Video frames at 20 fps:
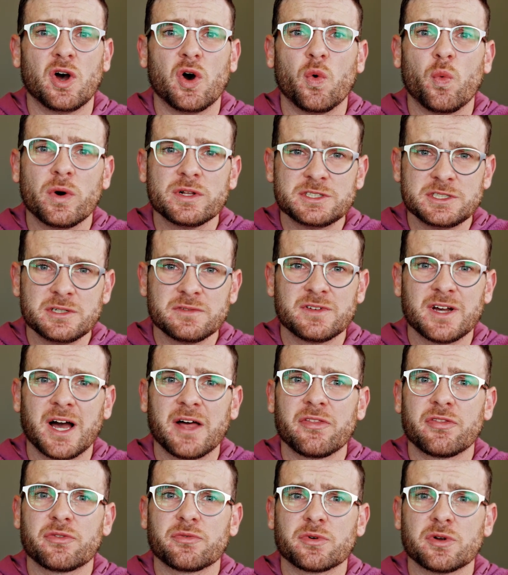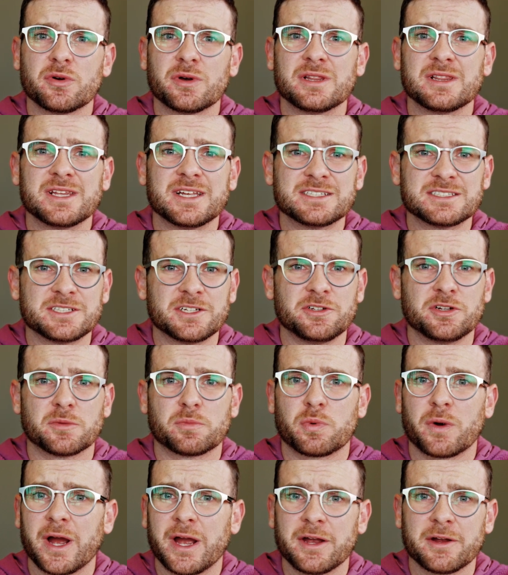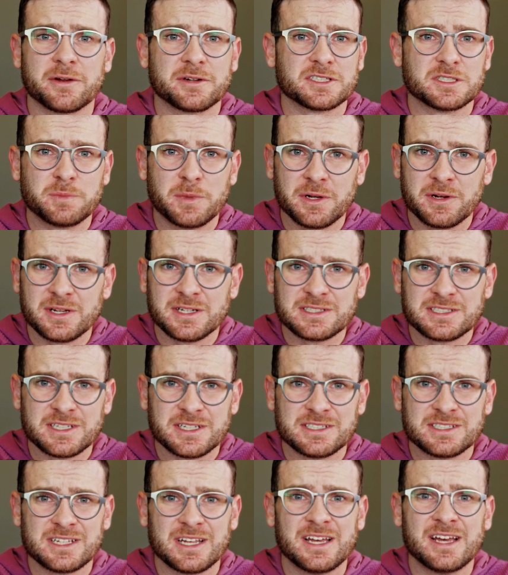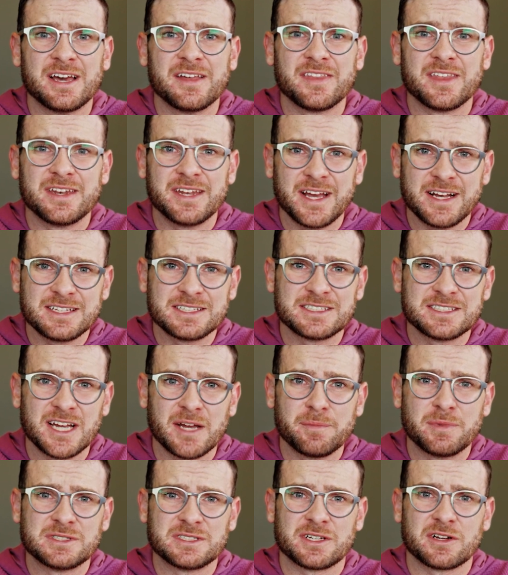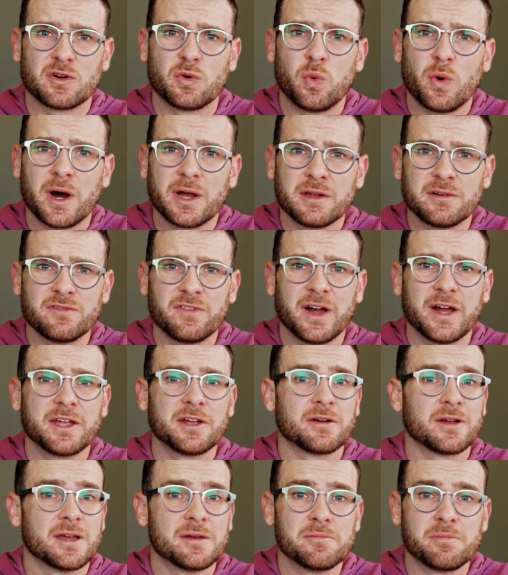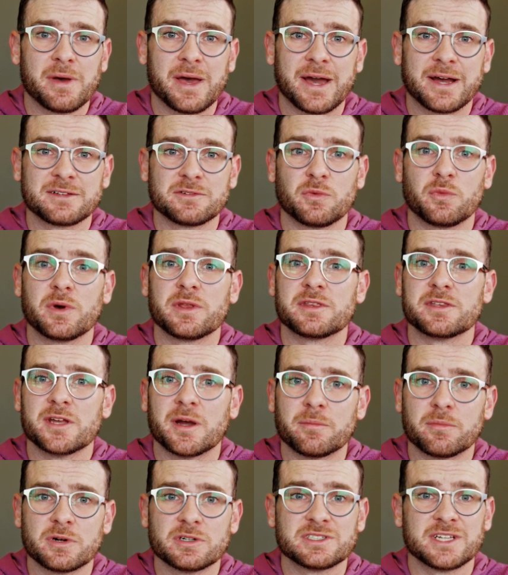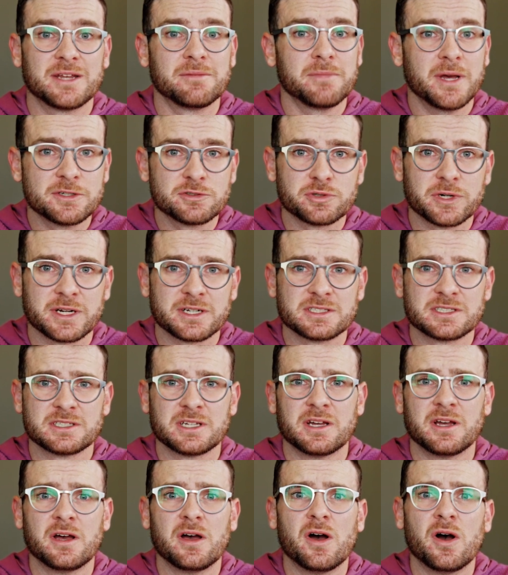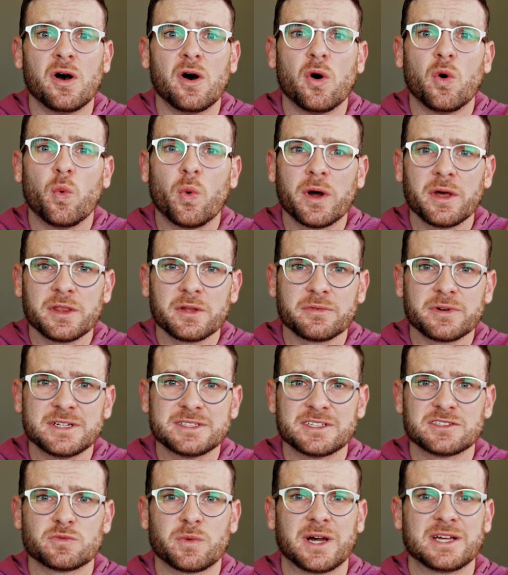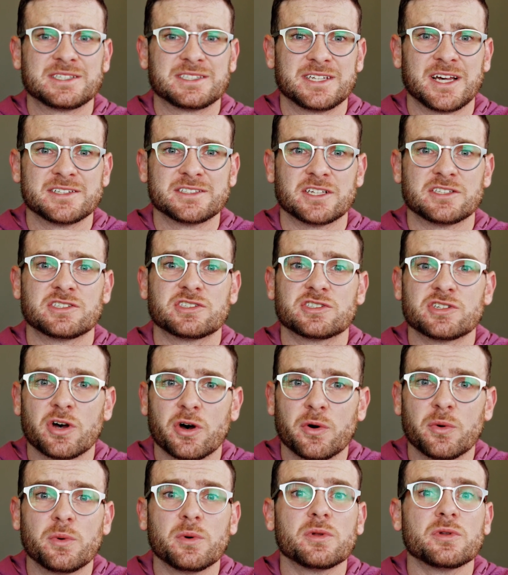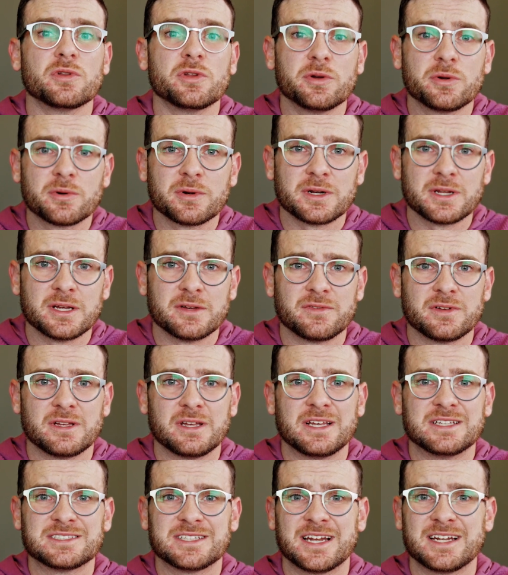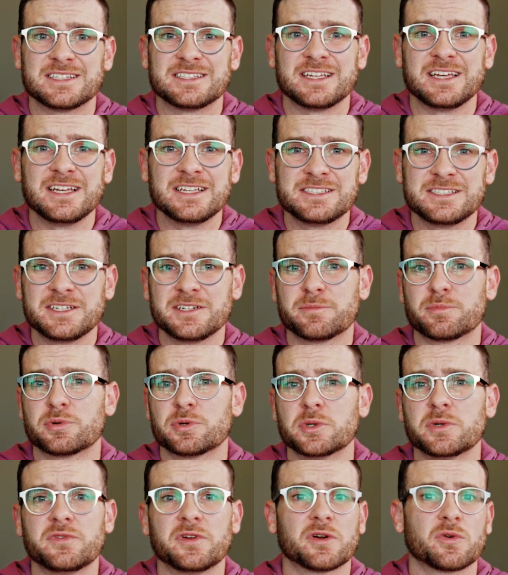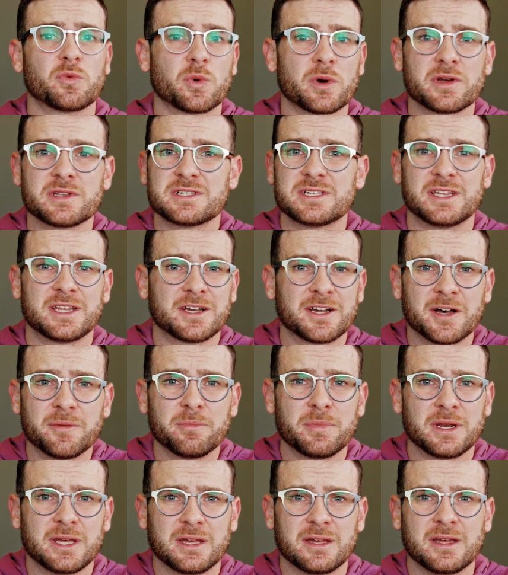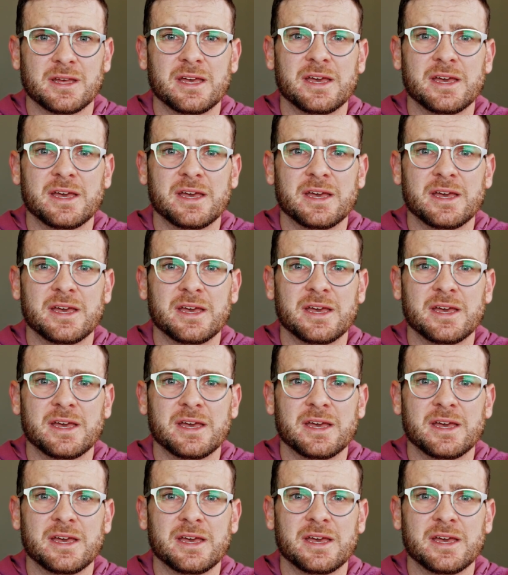Once you've gone through and listed your prior experiences, the next step is to quantify your impact with numbers and metrics. One of the reasons why sales is so lucrative is that it's easy to prove your worth to the company.